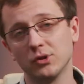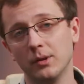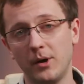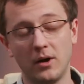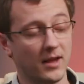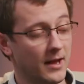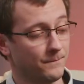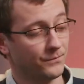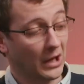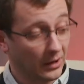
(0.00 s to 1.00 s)
on the market,
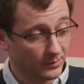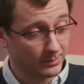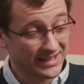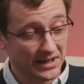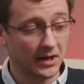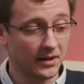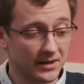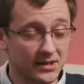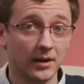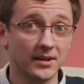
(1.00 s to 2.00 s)
particularly at
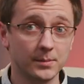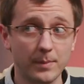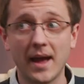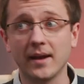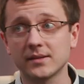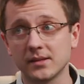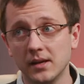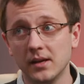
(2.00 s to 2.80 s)
this kind of specs,